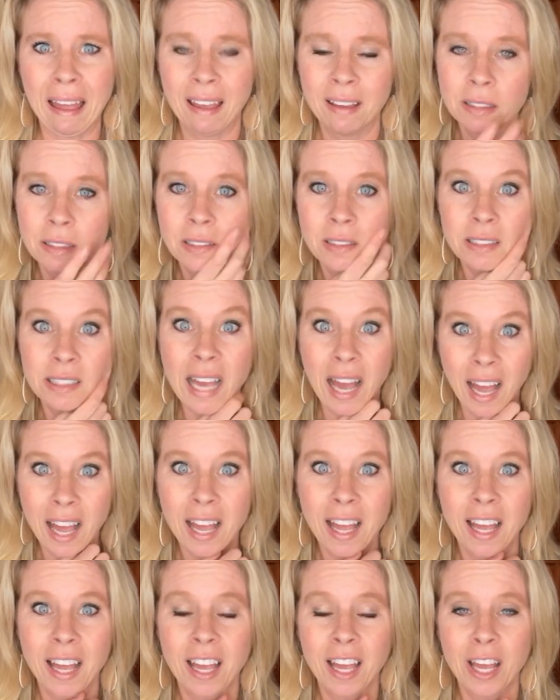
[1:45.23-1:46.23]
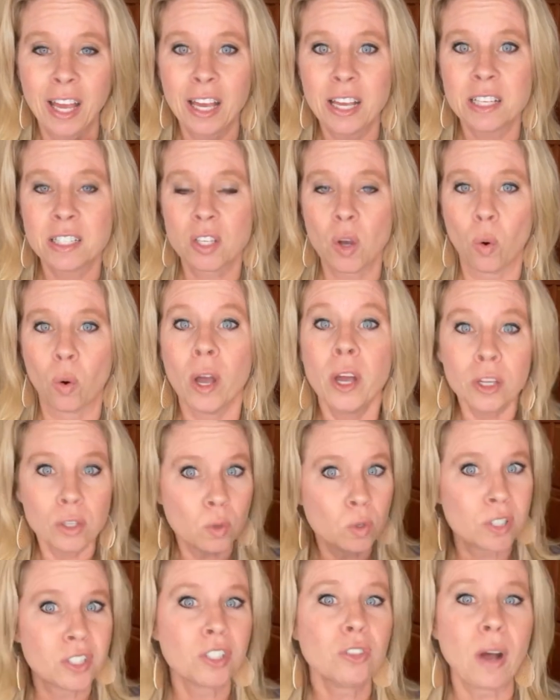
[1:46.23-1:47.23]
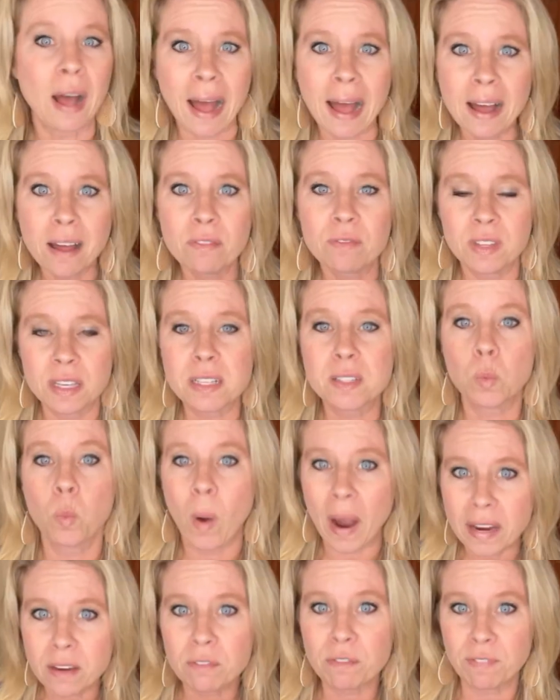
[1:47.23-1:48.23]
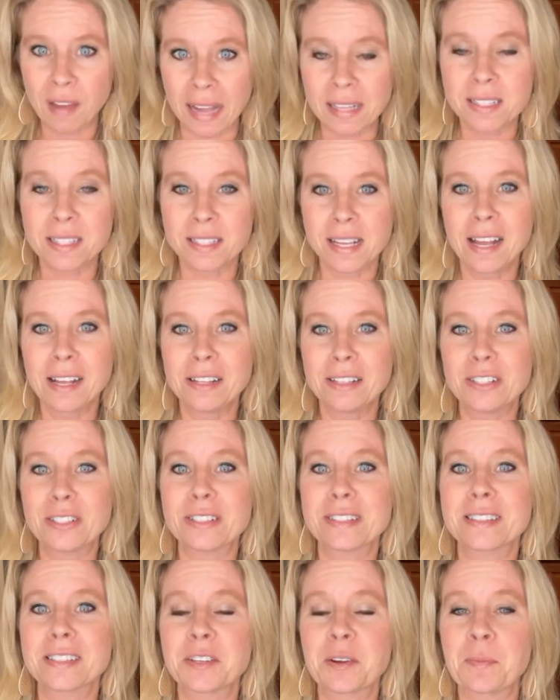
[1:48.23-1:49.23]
Yeah. So you still have these white fat cells.